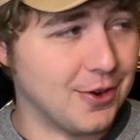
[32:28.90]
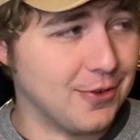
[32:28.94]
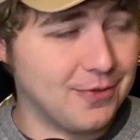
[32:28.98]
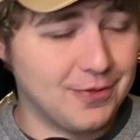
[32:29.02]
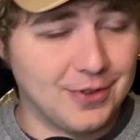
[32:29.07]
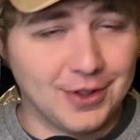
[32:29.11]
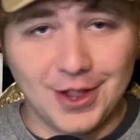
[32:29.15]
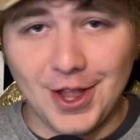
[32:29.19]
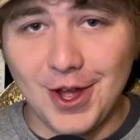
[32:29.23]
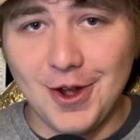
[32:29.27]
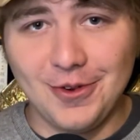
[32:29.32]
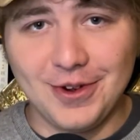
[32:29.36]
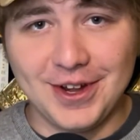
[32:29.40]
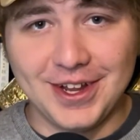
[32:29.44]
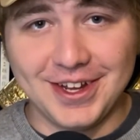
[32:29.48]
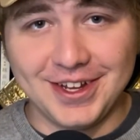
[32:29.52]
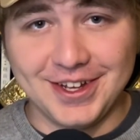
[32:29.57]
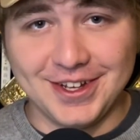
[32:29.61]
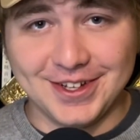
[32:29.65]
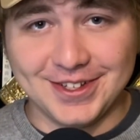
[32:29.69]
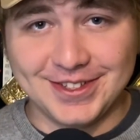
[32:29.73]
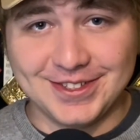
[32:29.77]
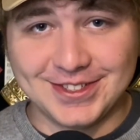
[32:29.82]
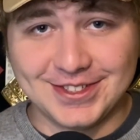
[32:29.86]
Filoni
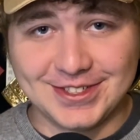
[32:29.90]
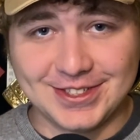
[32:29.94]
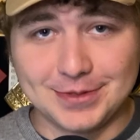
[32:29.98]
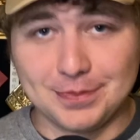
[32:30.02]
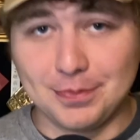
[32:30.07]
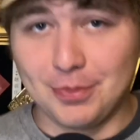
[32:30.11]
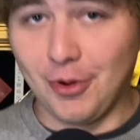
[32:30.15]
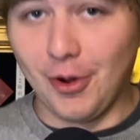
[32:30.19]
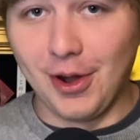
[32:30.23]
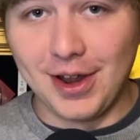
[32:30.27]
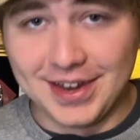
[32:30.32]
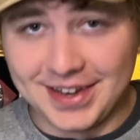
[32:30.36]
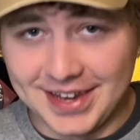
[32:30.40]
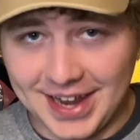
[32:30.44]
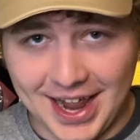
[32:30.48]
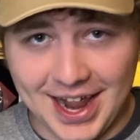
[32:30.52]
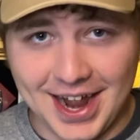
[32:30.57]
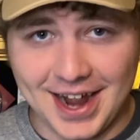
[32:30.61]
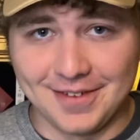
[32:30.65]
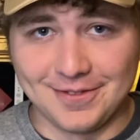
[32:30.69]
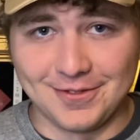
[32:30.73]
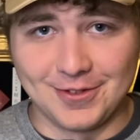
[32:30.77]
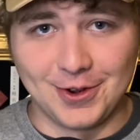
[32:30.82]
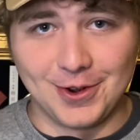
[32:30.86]
could sprint
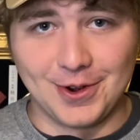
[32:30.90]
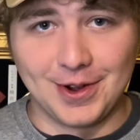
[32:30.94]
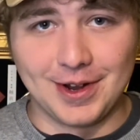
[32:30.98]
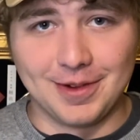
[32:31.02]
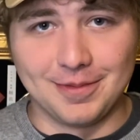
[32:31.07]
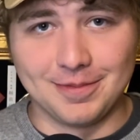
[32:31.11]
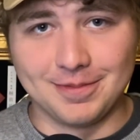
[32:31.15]
after him,